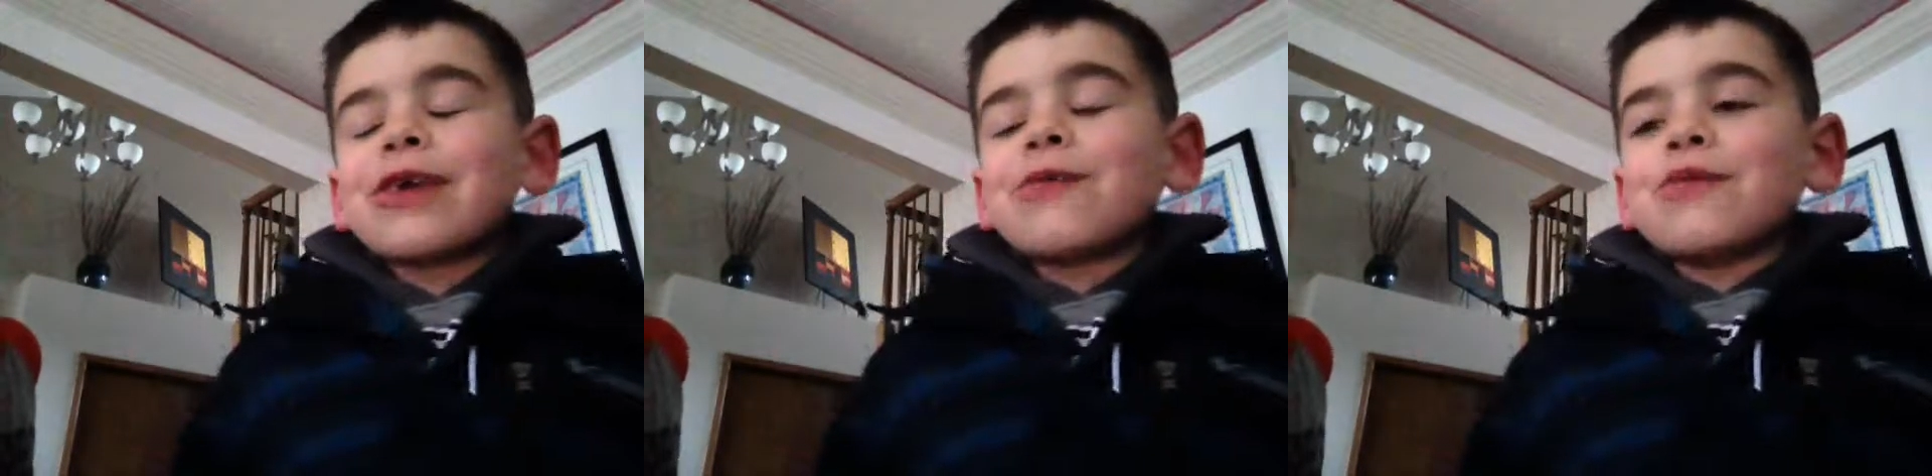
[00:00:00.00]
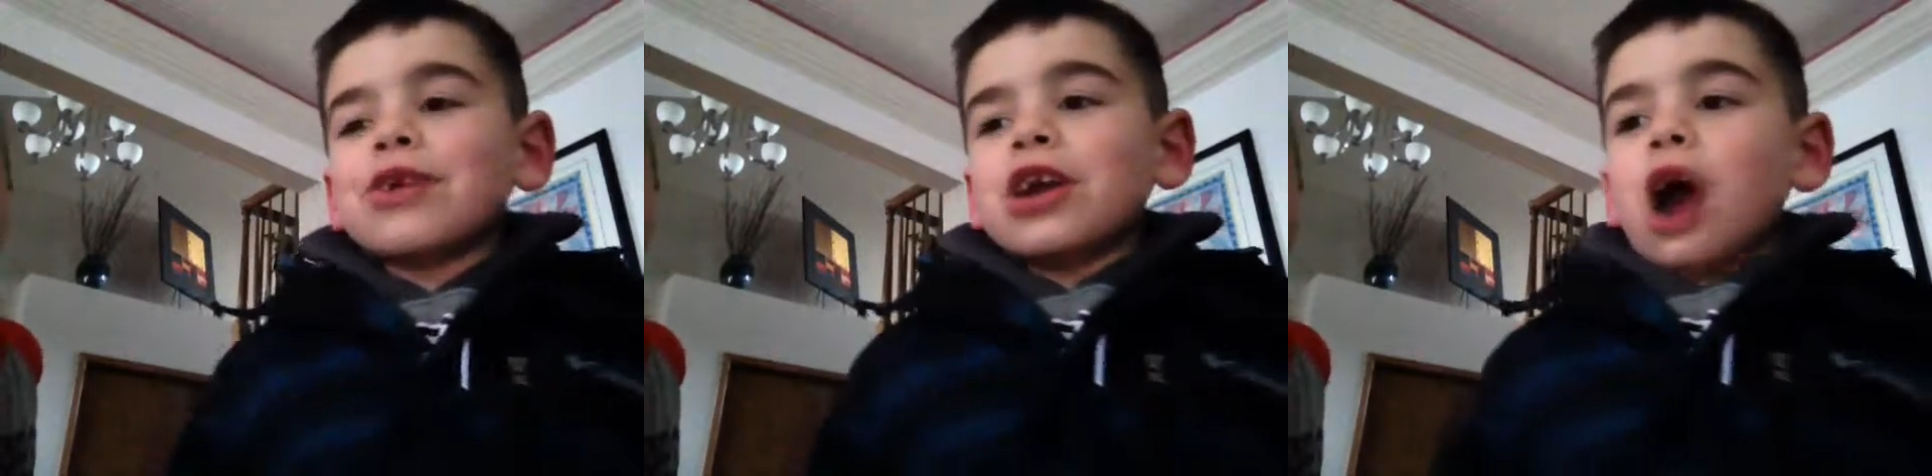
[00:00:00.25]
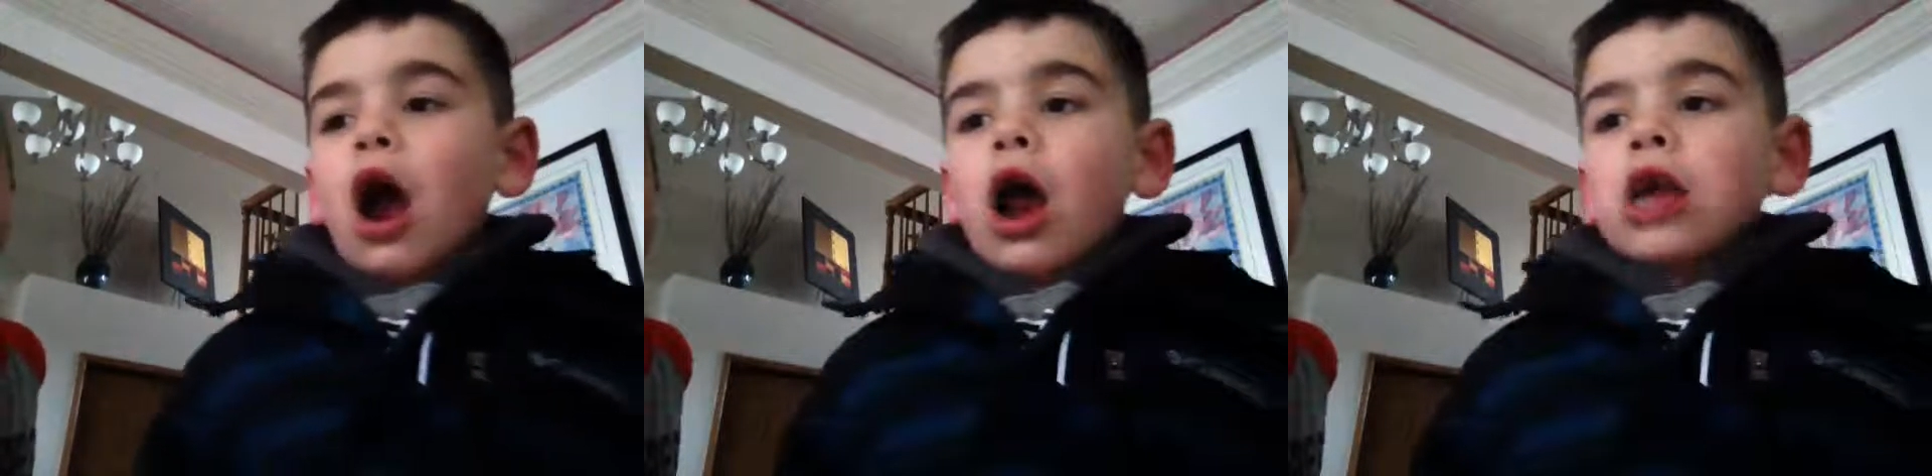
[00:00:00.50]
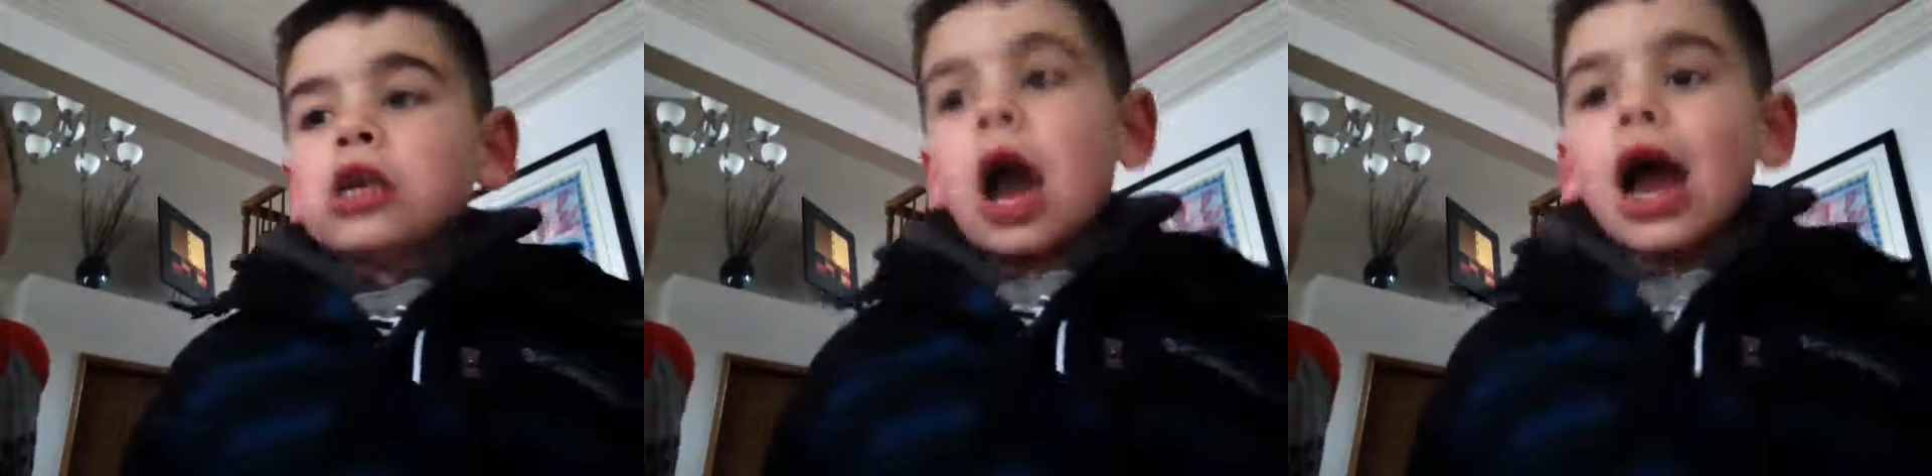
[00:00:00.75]
we
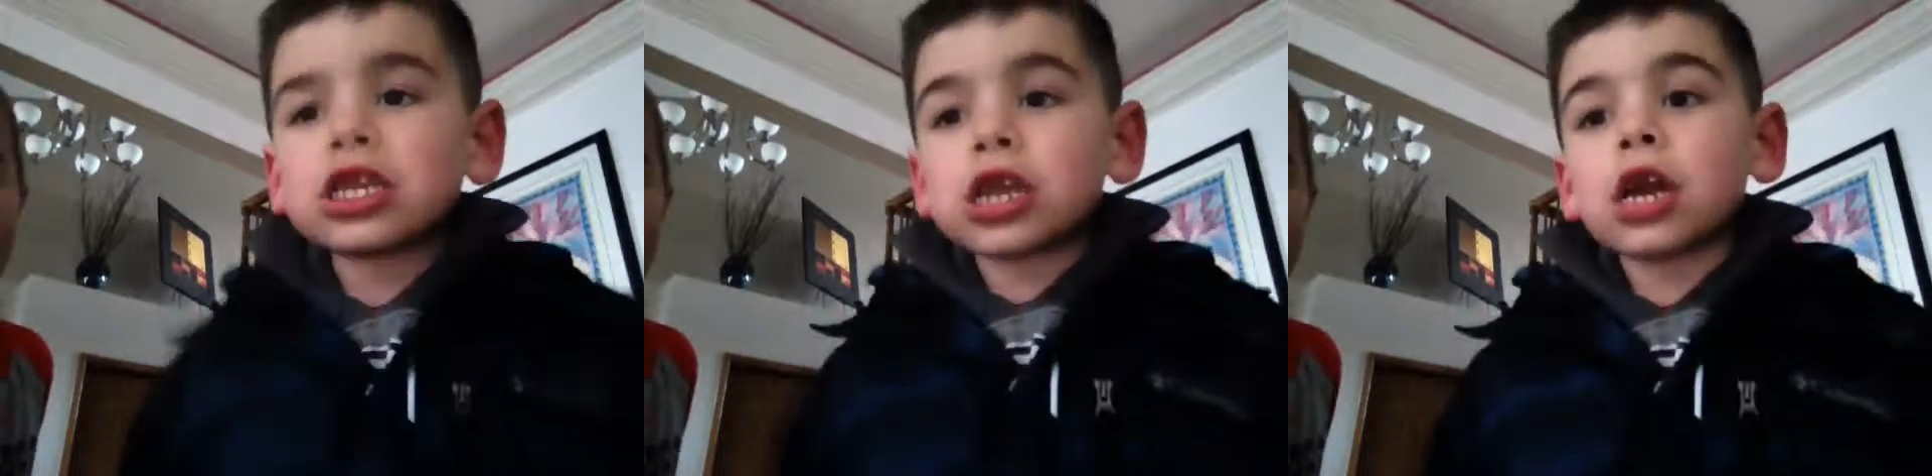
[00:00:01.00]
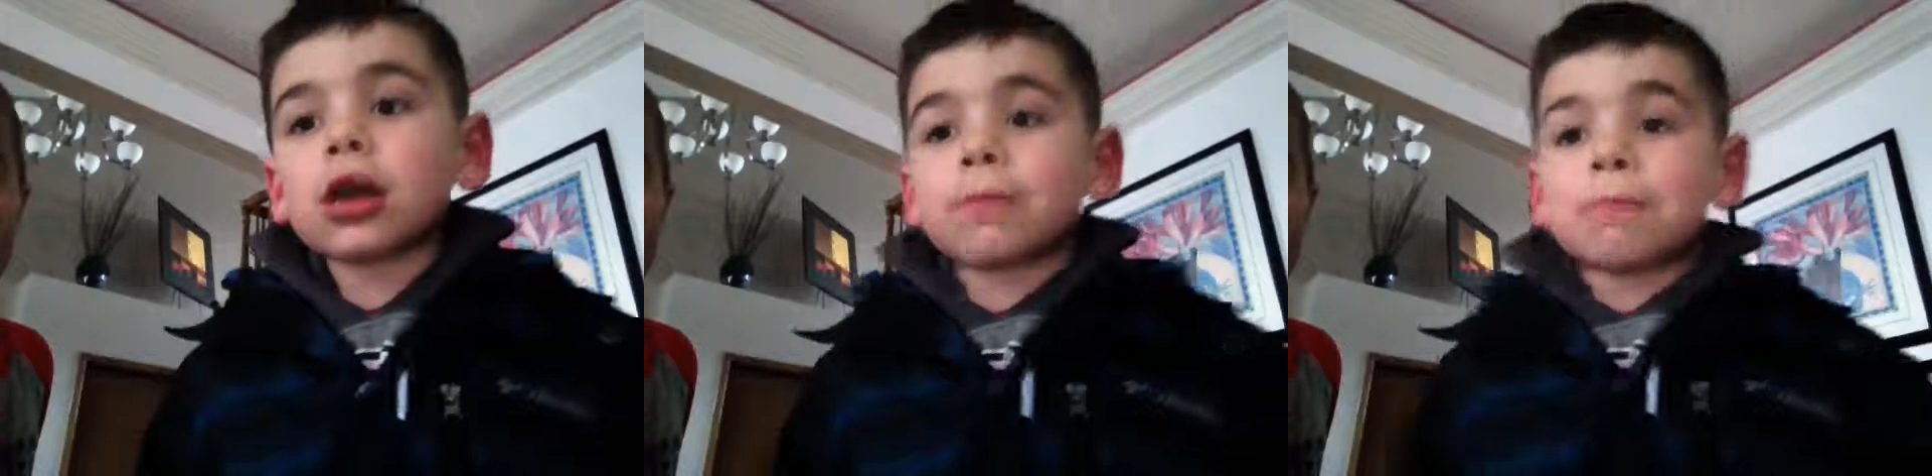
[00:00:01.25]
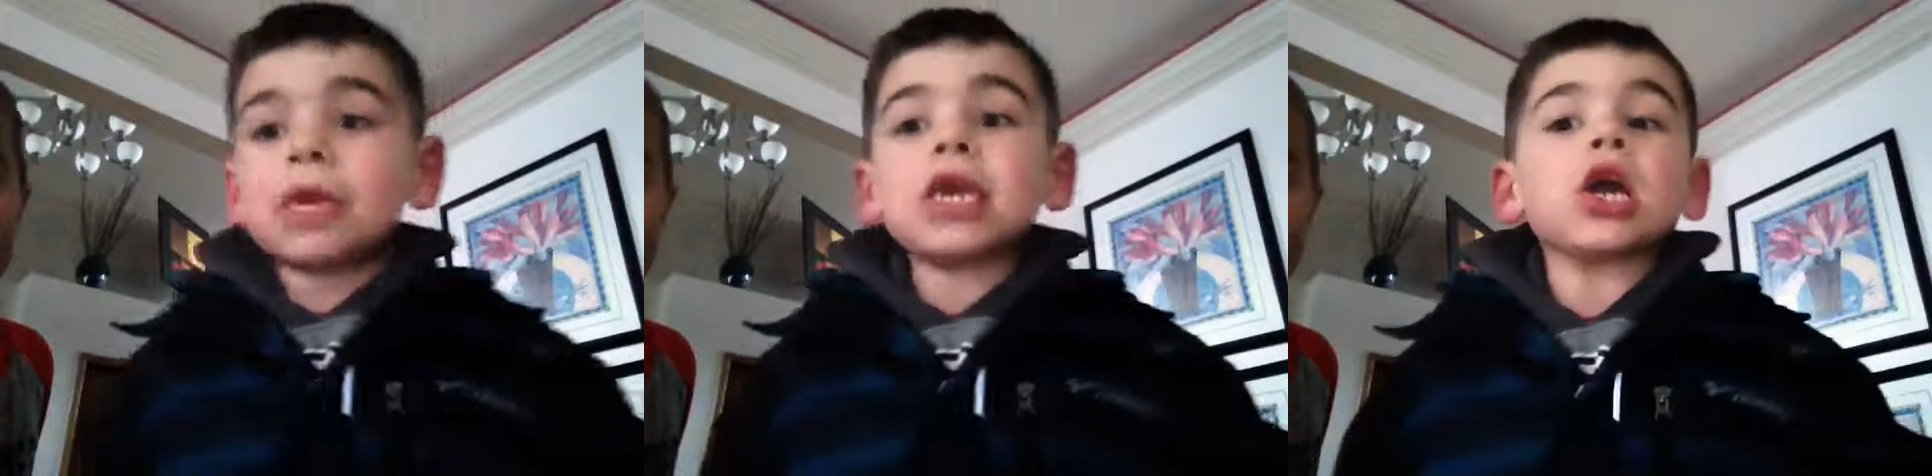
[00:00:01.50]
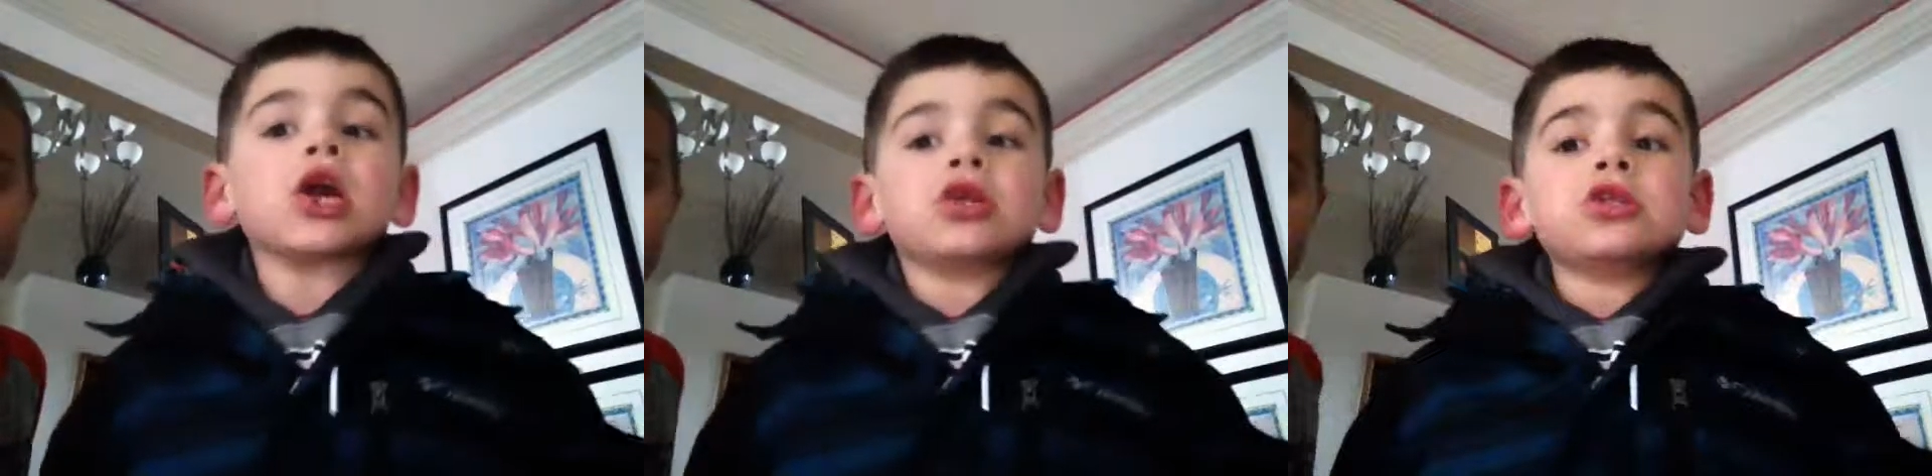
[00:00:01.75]
are not going to be